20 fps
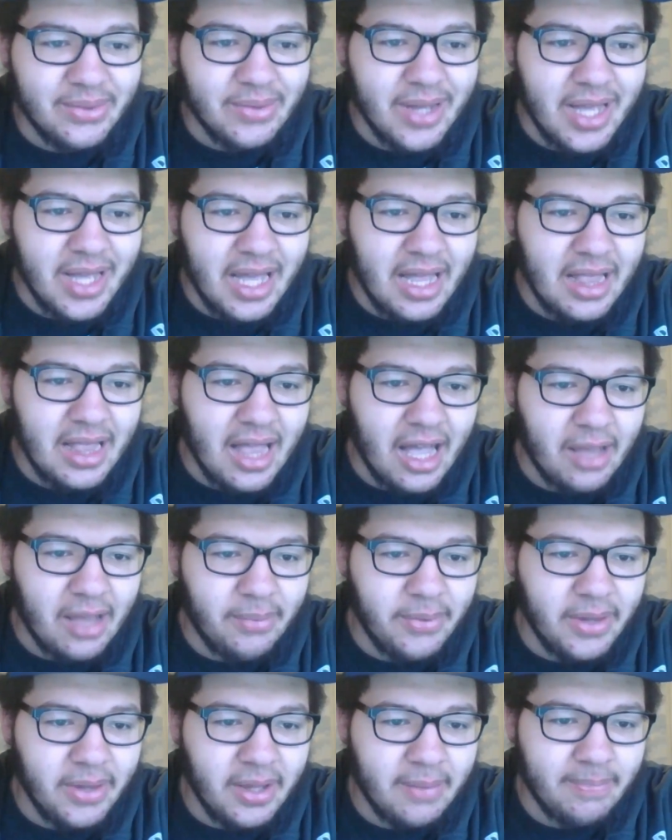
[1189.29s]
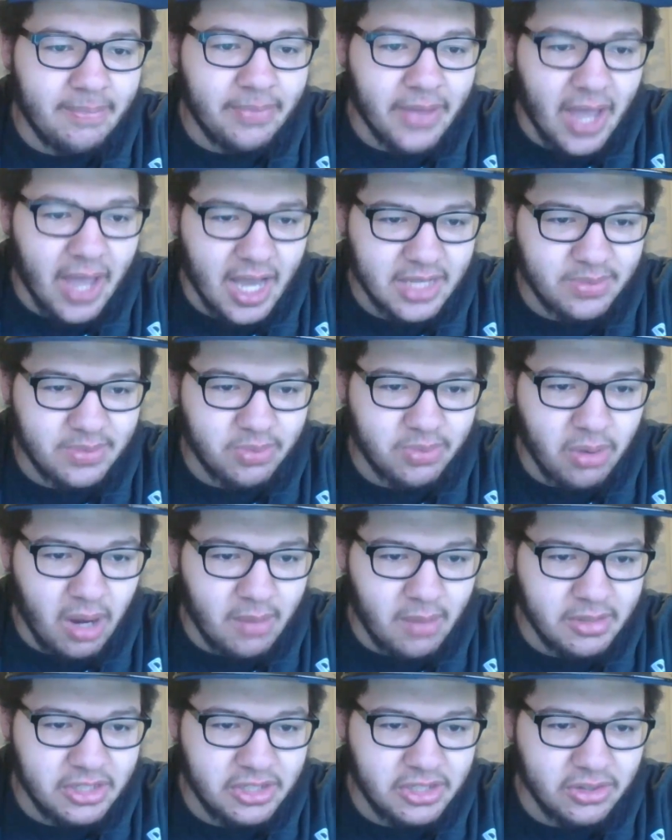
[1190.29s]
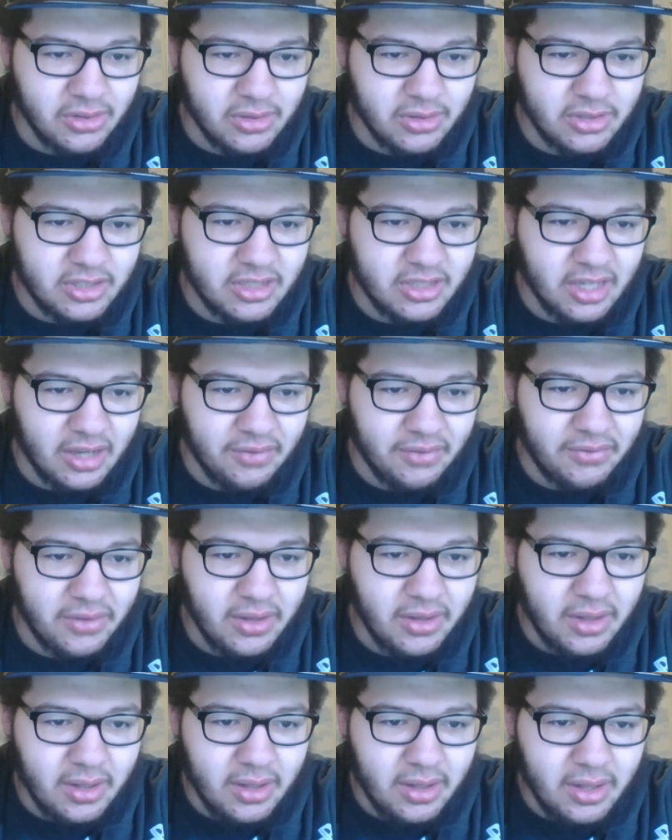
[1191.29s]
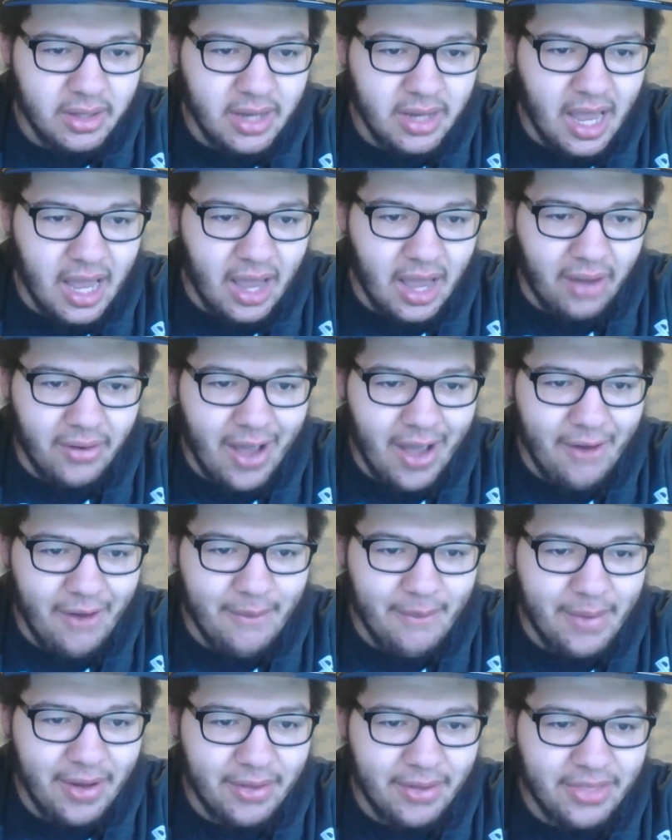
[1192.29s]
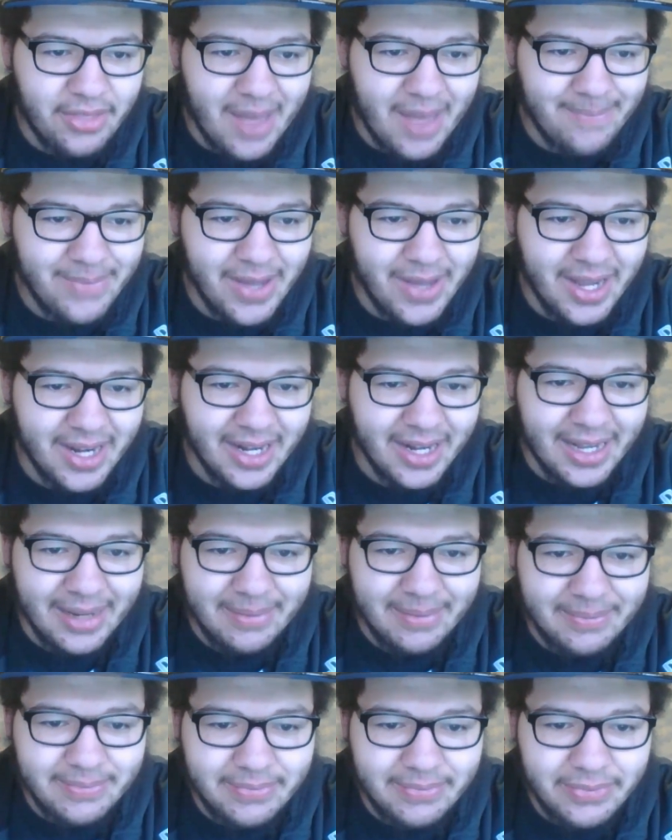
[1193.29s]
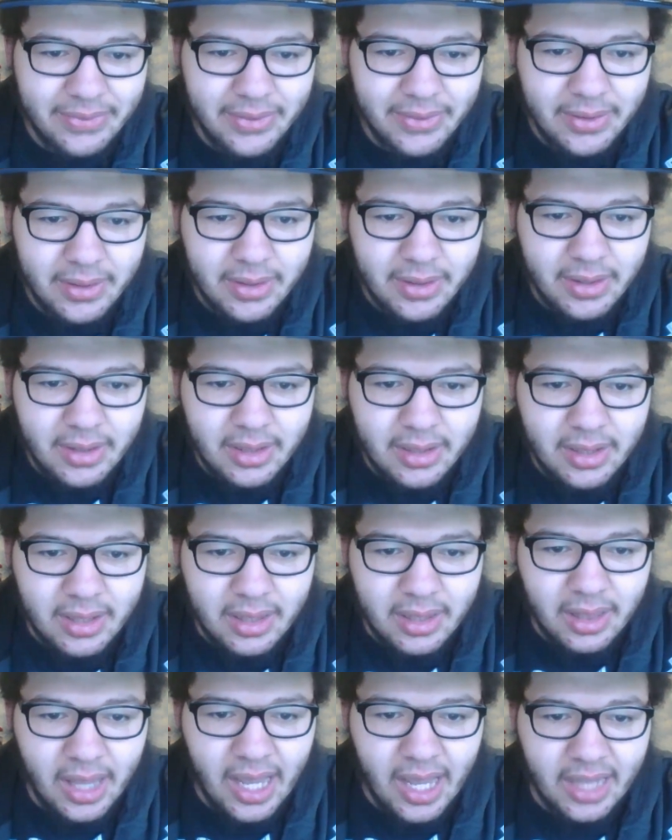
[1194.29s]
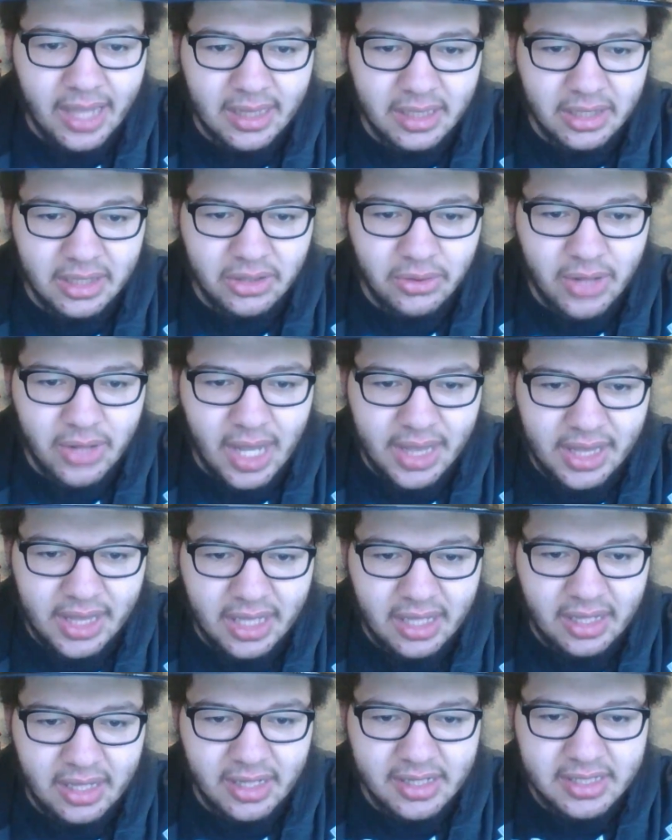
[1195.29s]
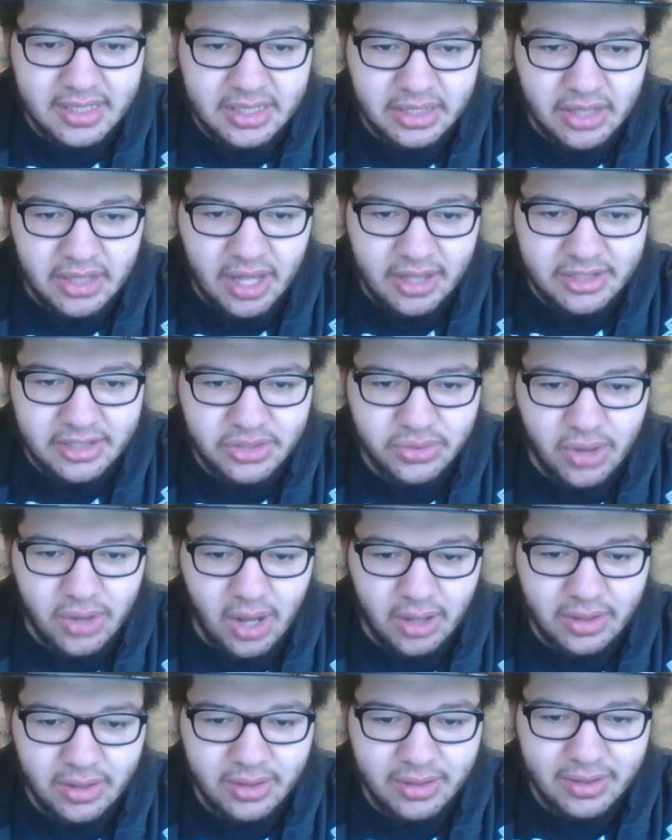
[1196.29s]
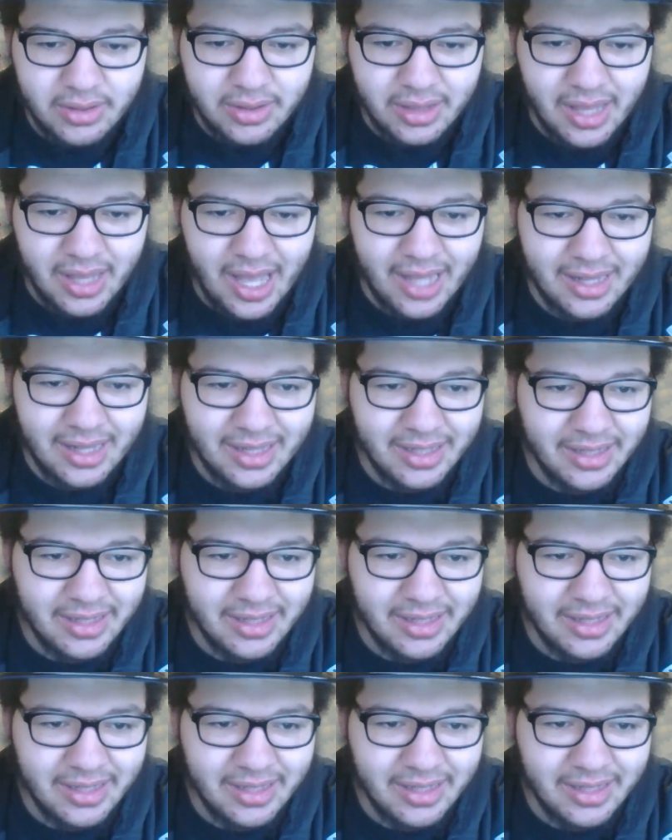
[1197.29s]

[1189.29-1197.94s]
well, I'll be, as promised, your old self. Now, how about that painting? Gladly, you got the keys to that truck. Gladly.